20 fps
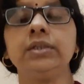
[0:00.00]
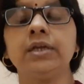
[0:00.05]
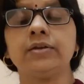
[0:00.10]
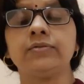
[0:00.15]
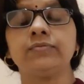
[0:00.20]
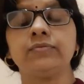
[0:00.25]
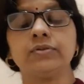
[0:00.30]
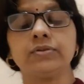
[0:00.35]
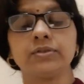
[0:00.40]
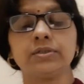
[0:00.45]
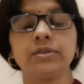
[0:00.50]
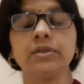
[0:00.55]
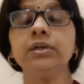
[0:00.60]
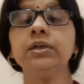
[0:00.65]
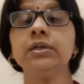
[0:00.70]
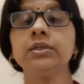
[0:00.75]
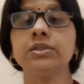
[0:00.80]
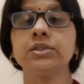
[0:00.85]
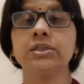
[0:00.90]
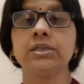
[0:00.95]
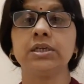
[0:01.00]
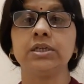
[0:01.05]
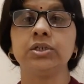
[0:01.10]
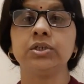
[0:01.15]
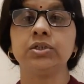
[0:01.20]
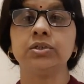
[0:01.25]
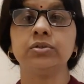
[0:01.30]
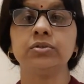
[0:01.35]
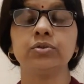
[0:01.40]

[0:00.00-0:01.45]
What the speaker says: that was the station.